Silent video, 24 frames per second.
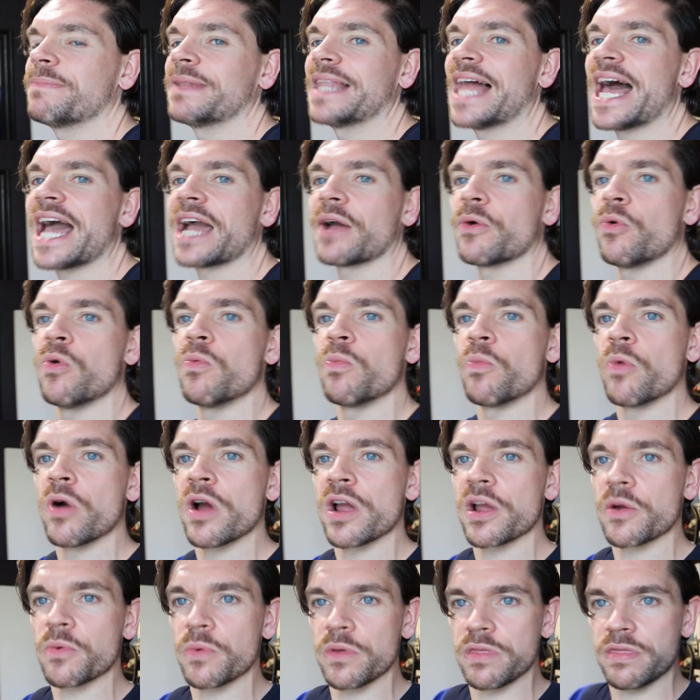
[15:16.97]
Black won't
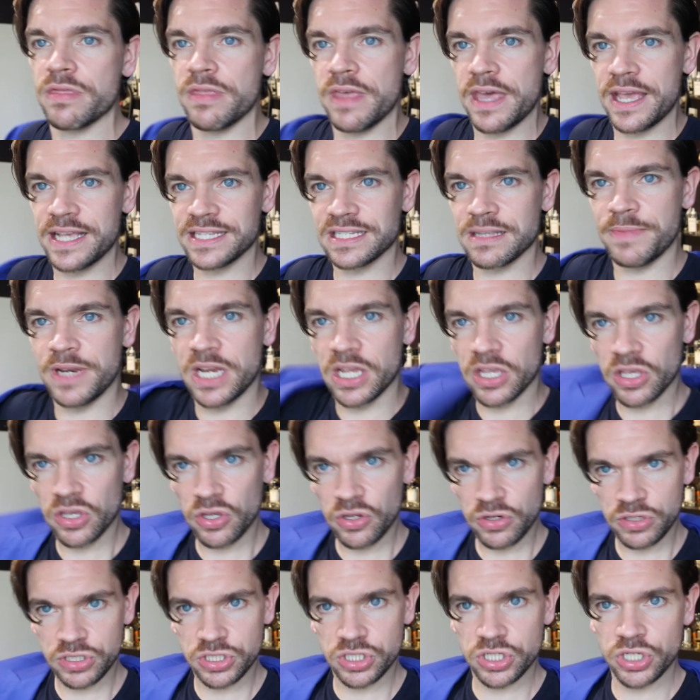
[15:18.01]
work with this. I mean, it
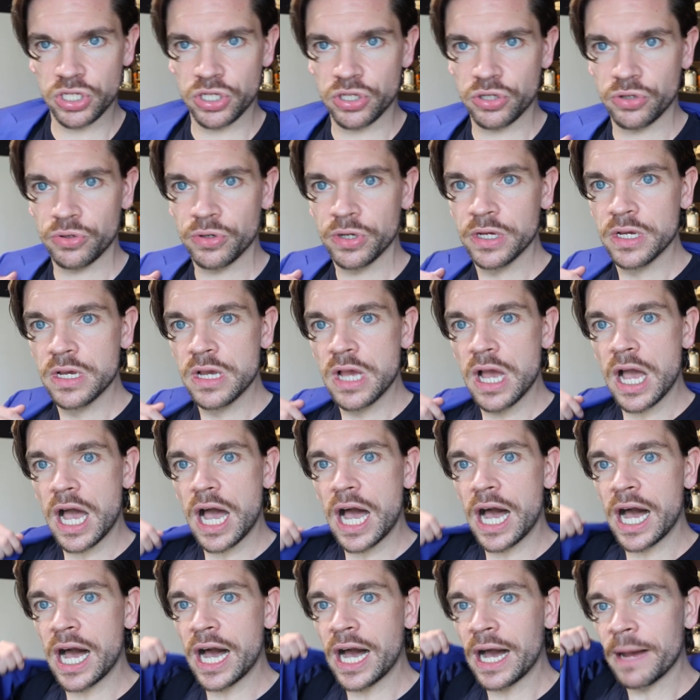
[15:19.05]
could do
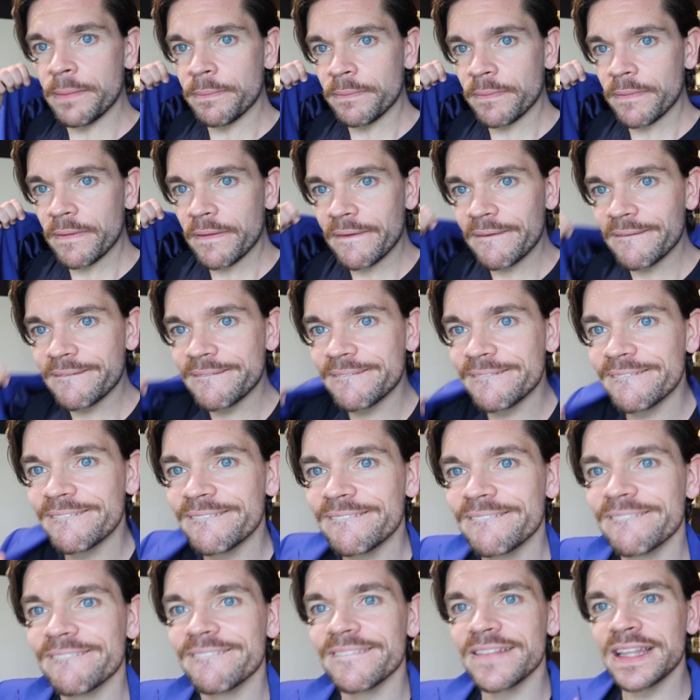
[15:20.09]

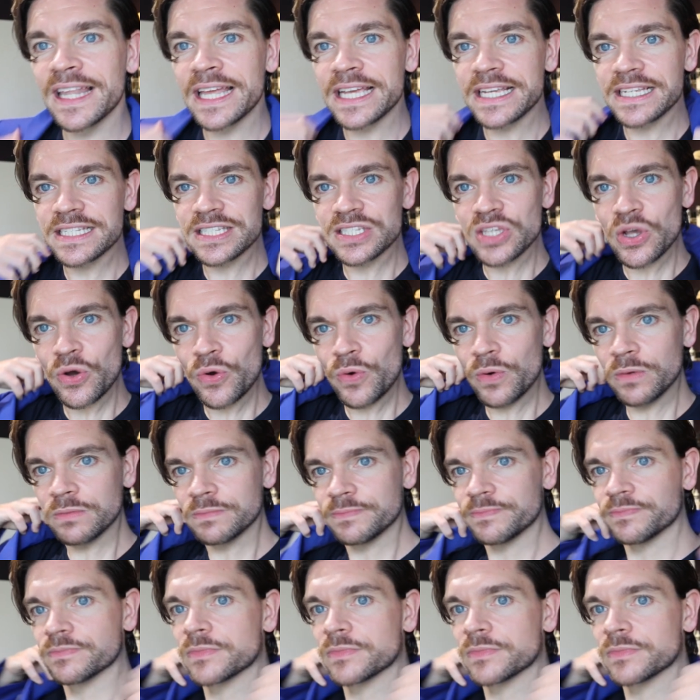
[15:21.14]
like so.